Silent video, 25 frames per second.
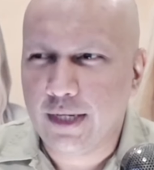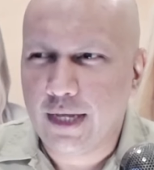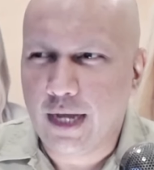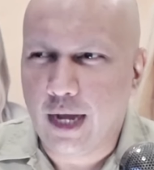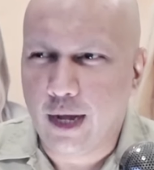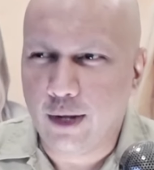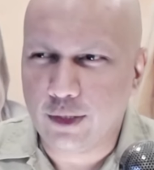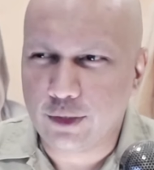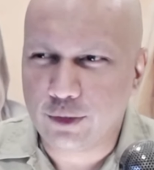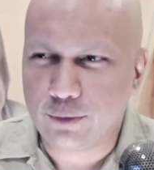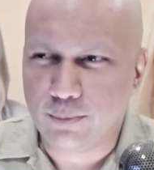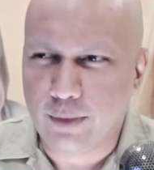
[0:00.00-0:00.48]

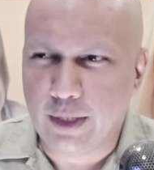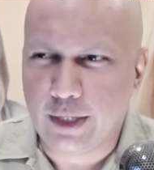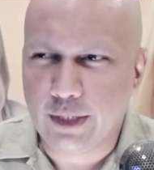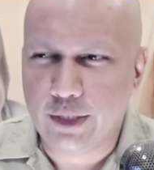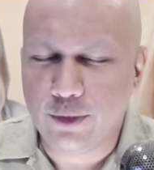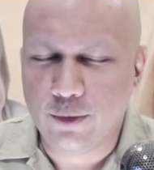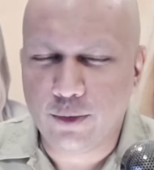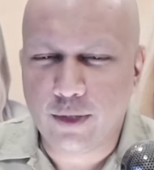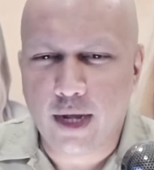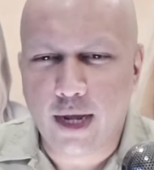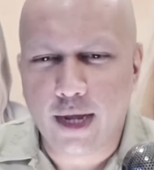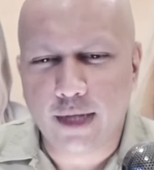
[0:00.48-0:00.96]
I'll explain to
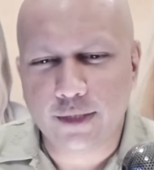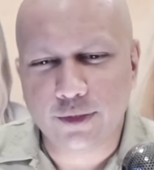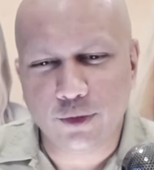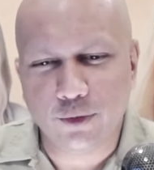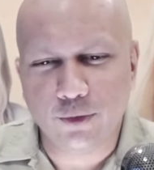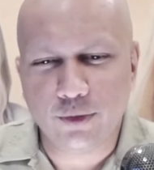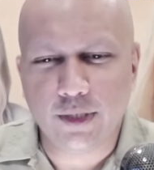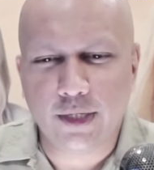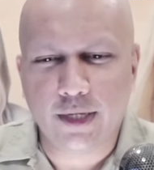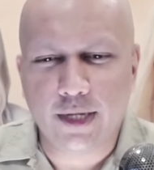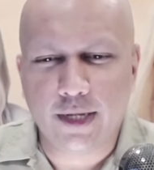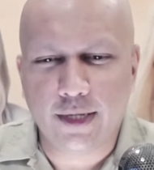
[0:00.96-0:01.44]
you guys
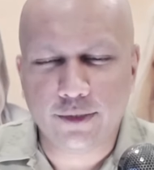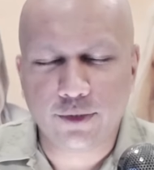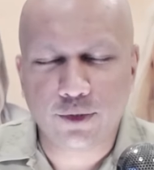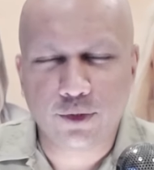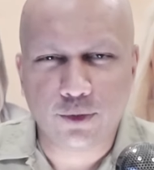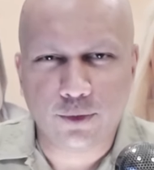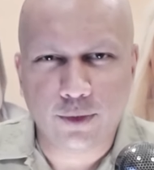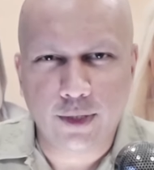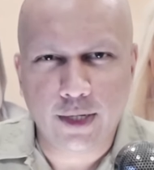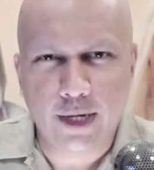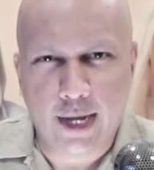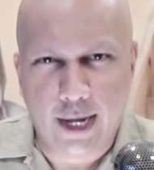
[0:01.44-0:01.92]
using
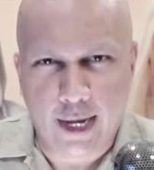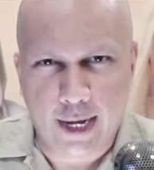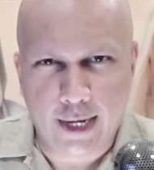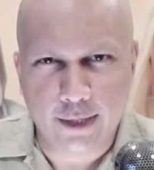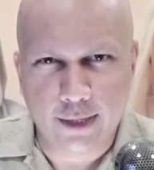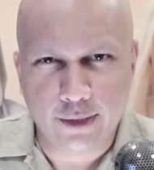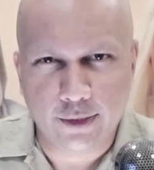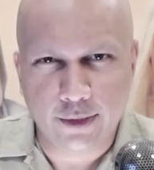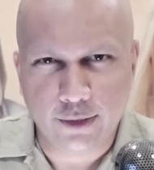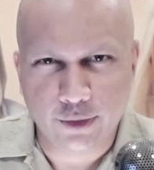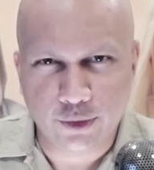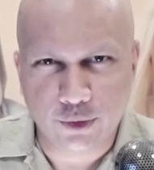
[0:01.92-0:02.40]
history
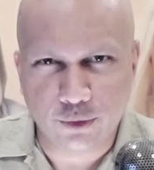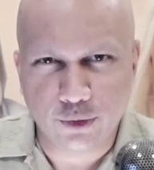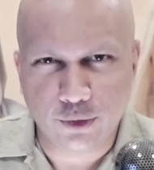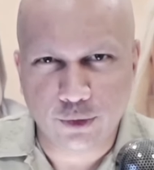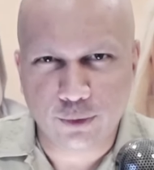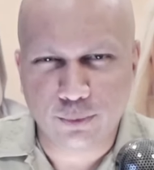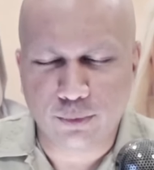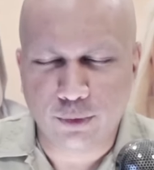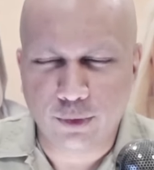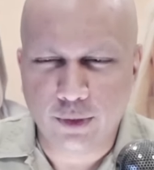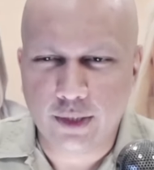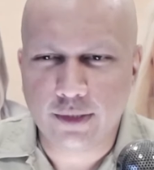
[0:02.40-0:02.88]
and
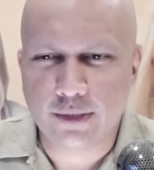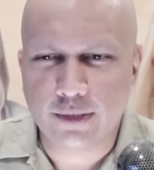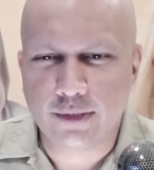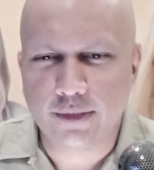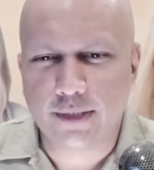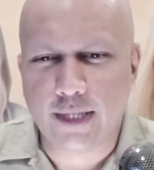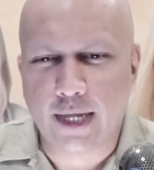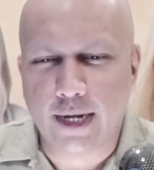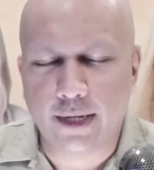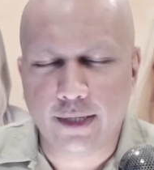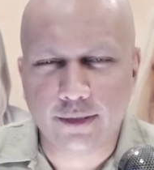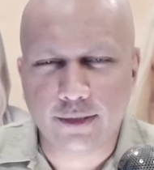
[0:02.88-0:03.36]
jurisprudence
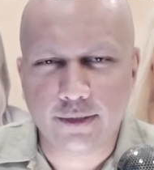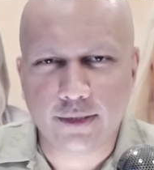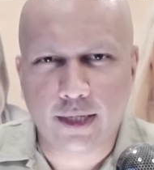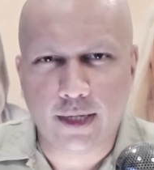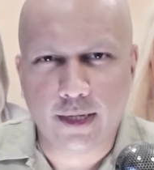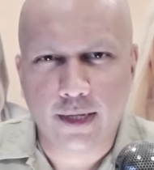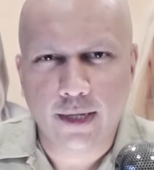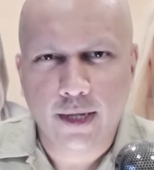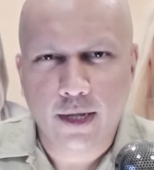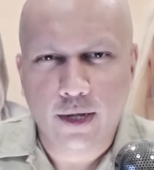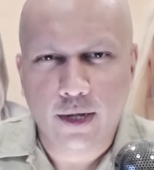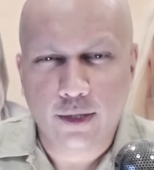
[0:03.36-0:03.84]
that is
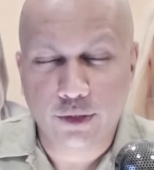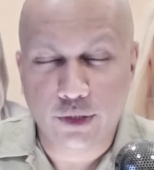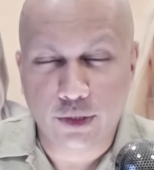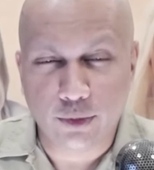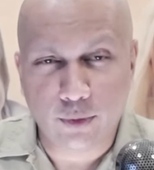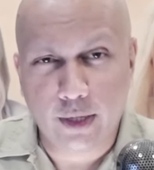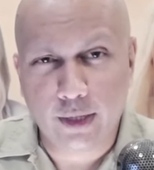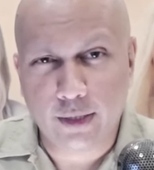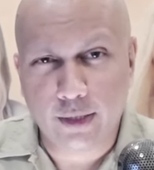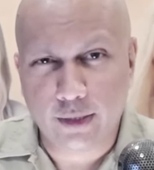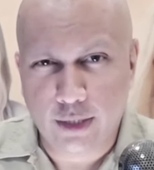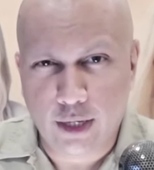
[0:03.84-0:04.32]
uh,
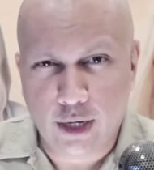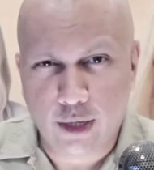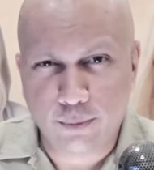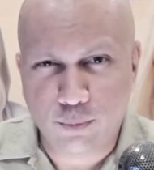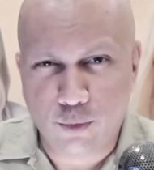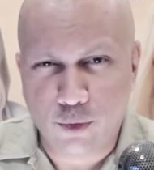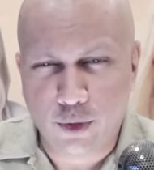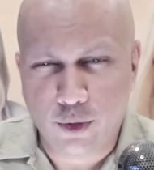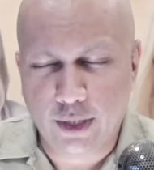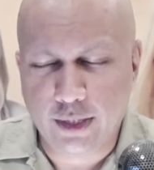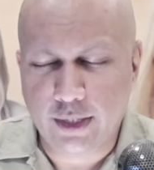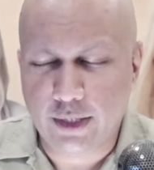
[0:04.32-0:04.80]
directly on
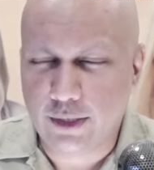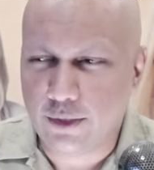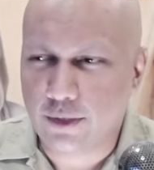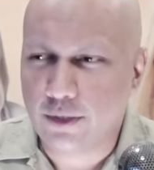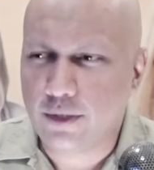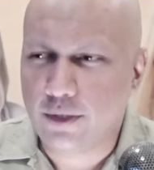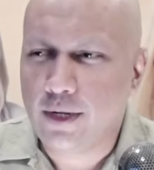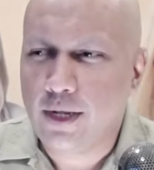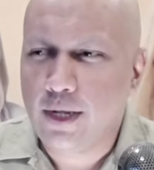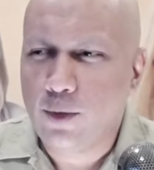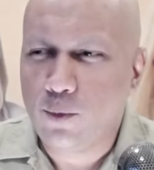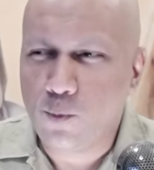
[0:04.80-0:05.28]
point
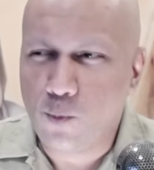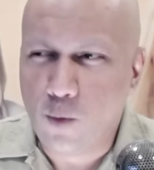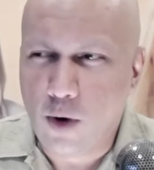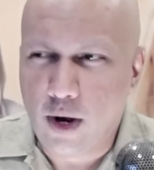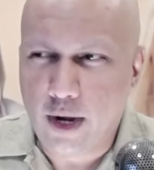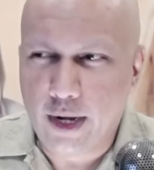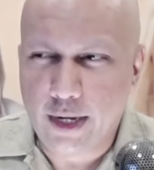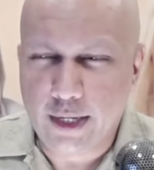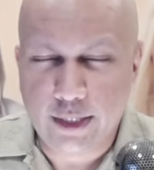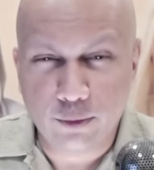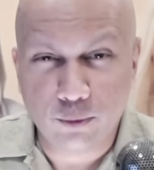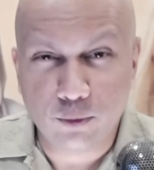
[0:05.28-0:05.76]
here
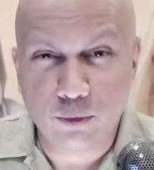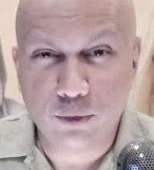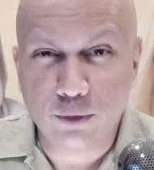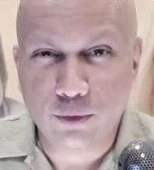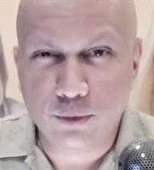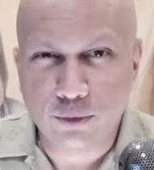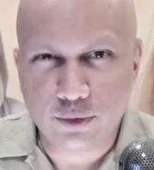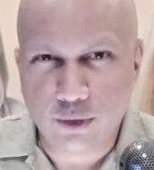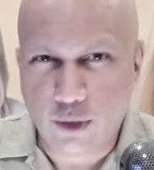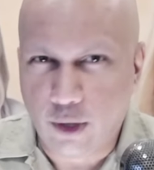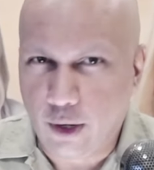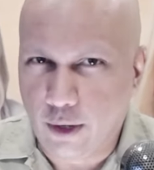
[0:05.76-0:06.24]
why he'll
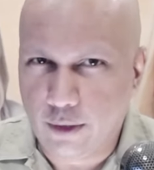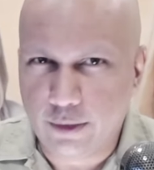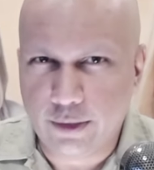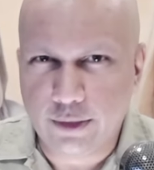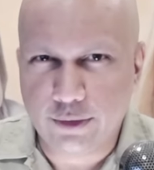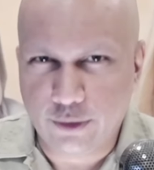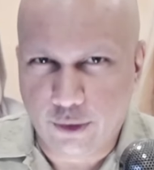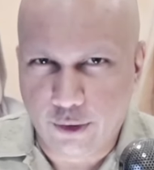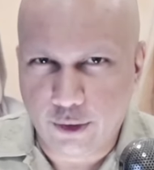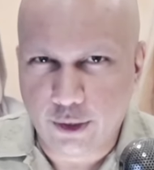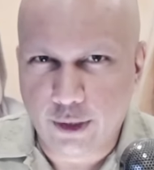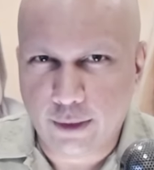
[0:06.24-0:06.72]
lose all
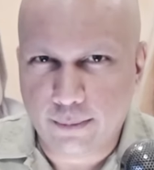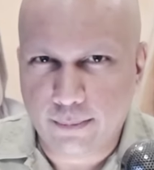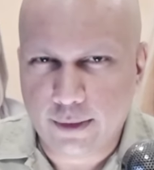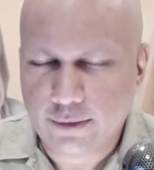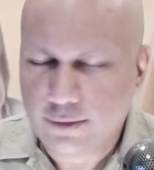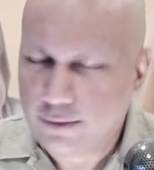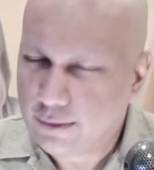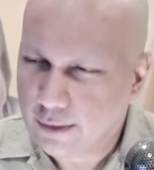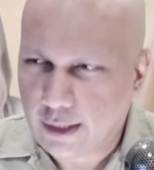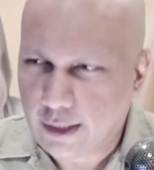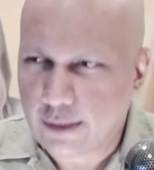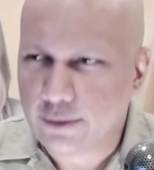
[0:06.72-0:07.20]
these
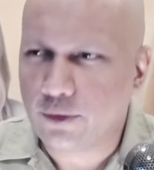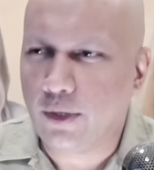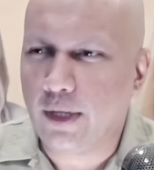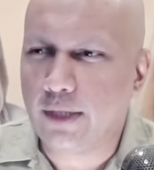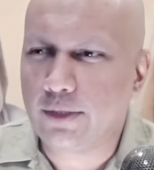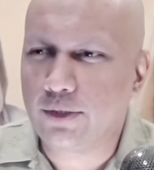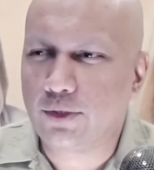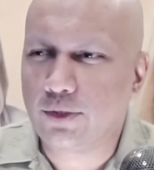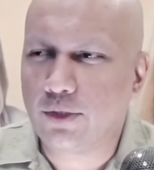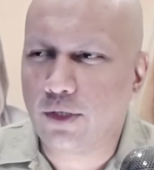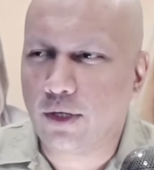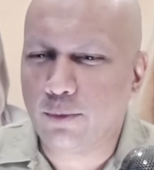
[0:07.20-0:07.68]
arguments. Okay, so
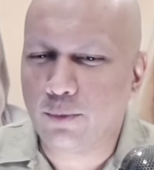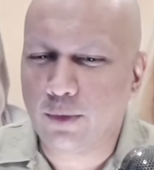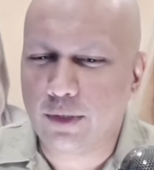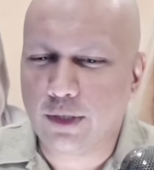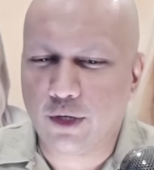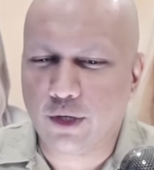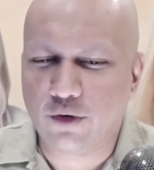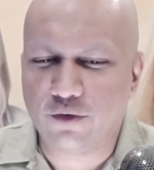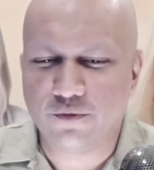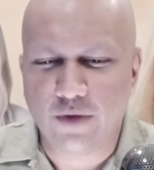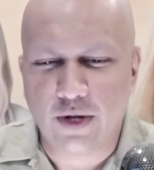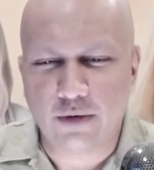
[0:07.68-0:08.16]
let's start with
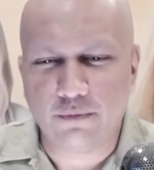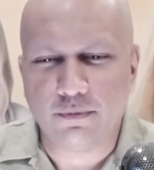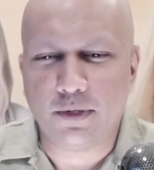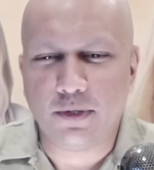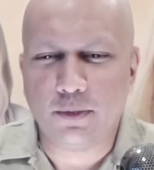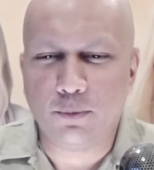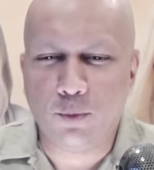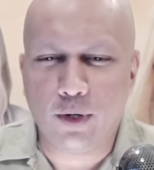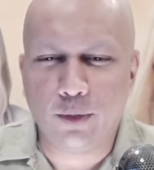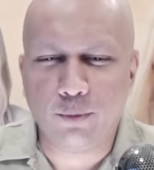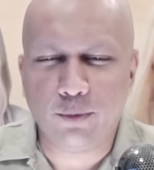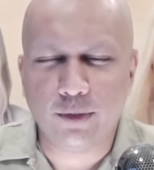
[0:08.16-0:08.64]
our
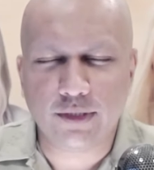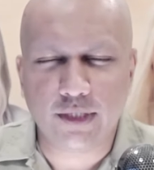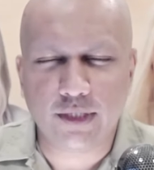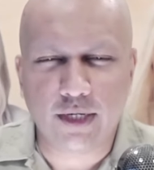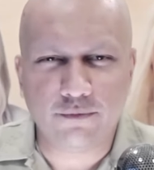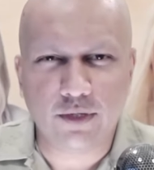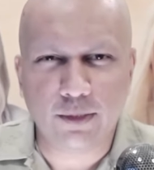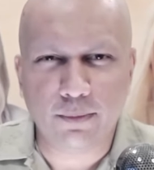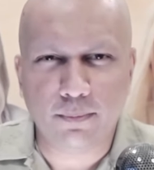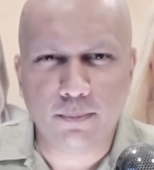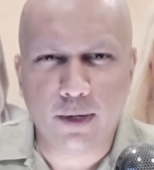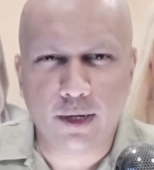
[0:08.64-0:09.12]
favorite one, which
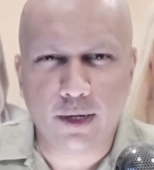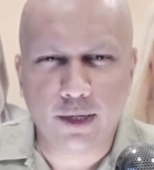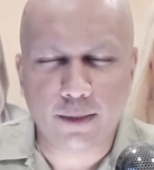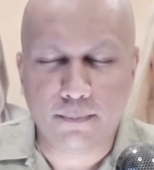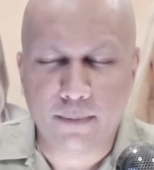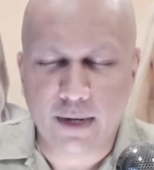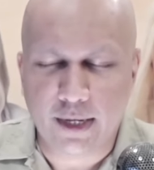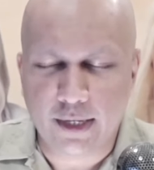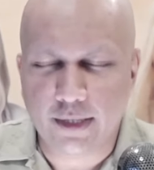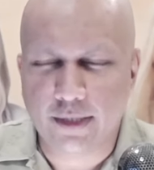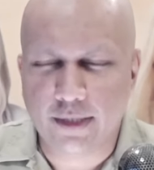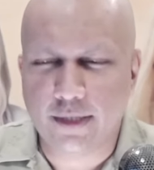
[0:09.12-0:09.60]
I've debunked
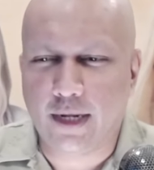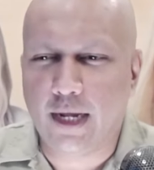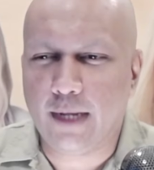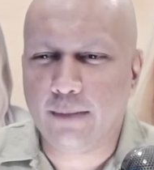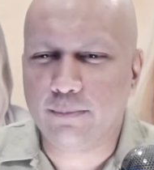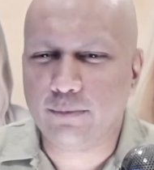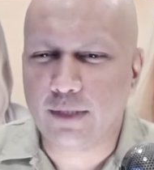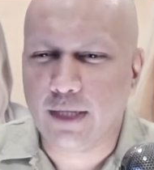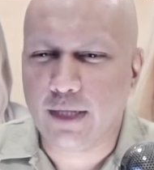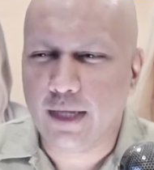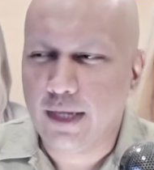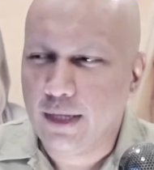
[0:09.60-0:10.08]
many
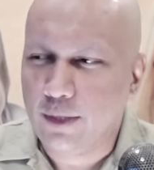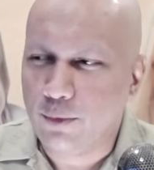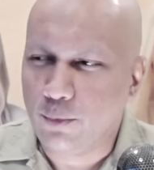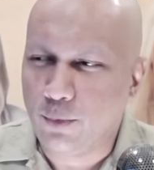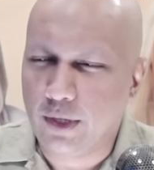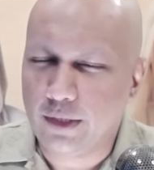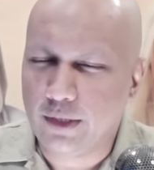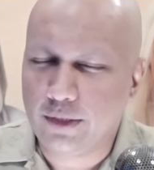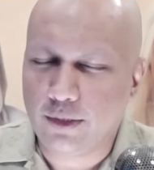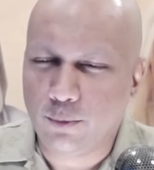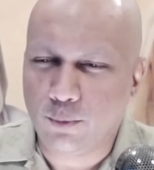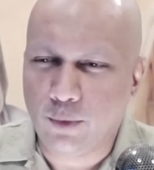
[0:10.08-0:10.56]
times,
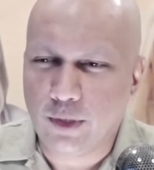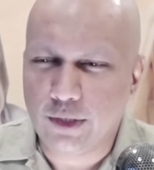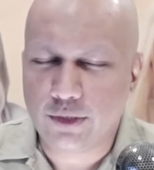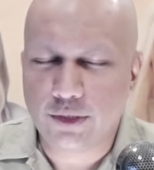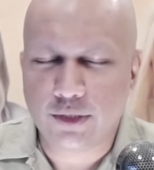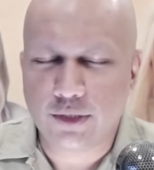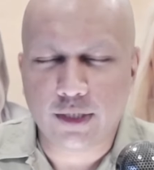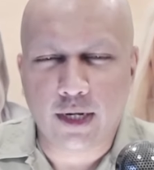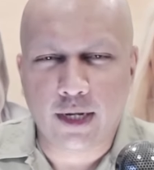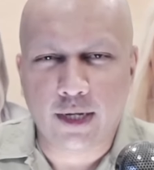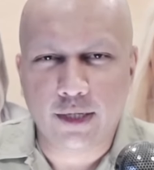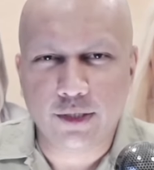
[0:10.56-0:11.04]
with which
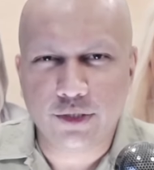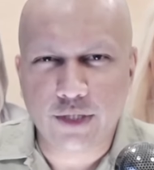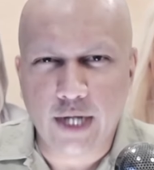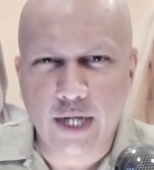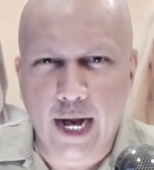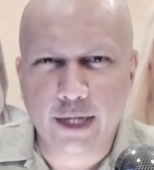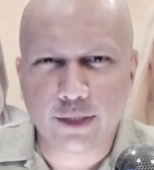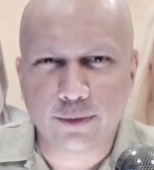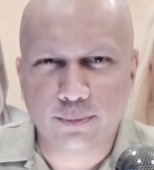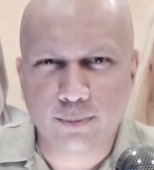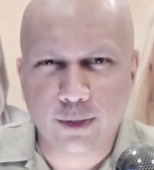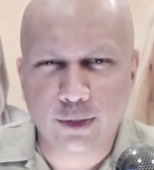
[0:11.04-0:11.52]
uh,
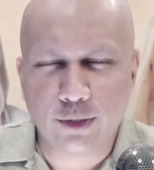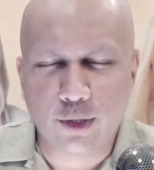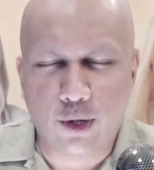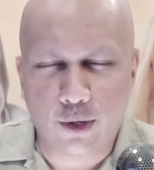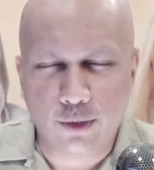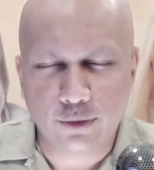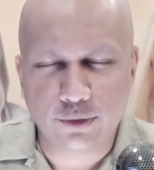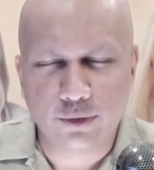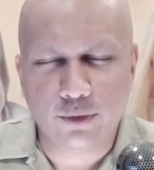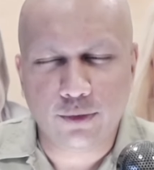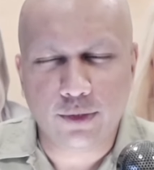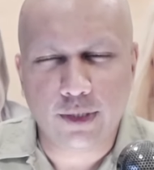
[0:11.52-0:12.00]
Jack Smith
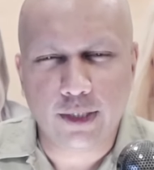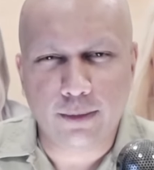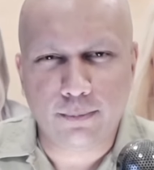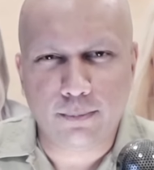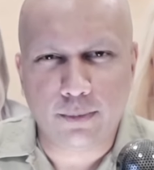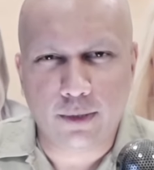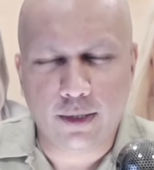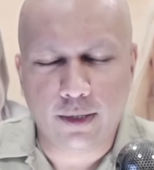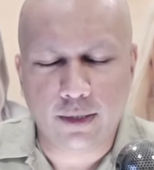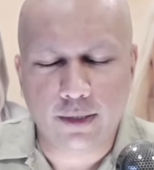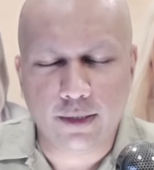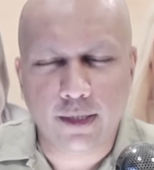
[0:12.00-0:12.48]
also
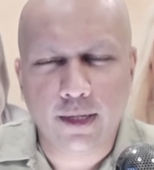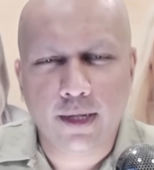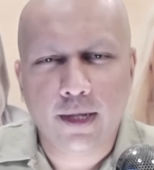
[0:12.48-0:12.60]
debunked